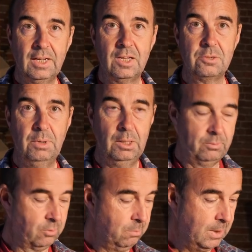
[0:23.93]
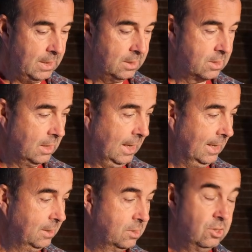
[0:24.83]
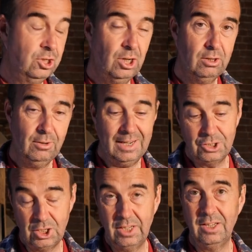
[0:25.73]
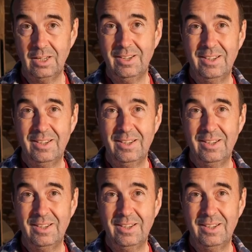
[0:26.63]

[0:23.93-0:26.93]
get some help from Pete and to show you actually